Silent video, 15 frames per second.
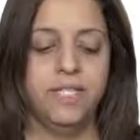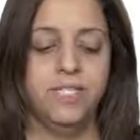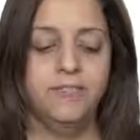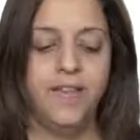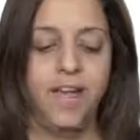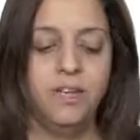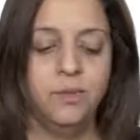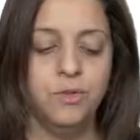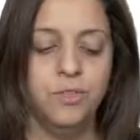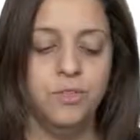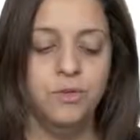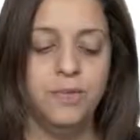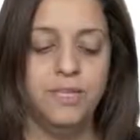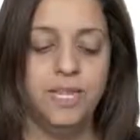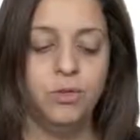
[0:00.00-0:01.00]
this value
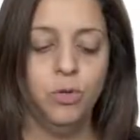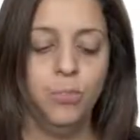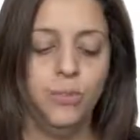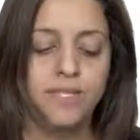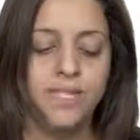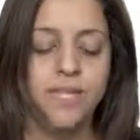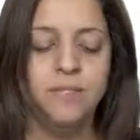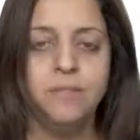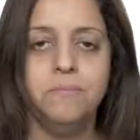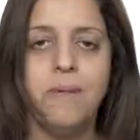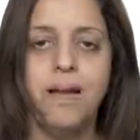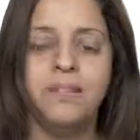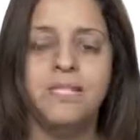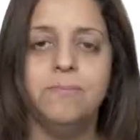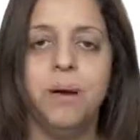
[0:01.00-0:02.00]
3 that represent the
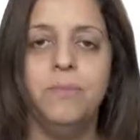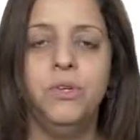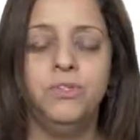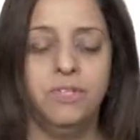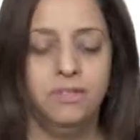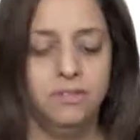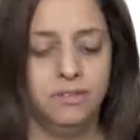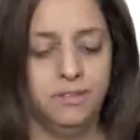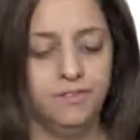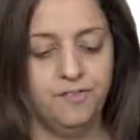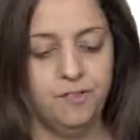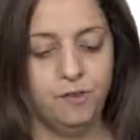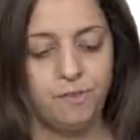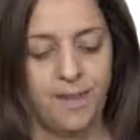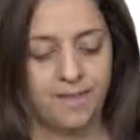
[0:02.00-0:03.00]
maximum utility
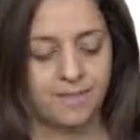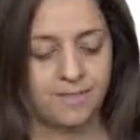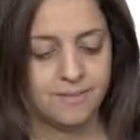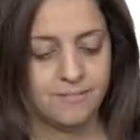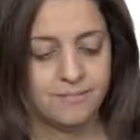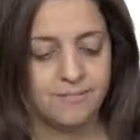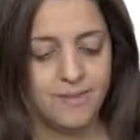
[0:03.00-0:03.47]
for max.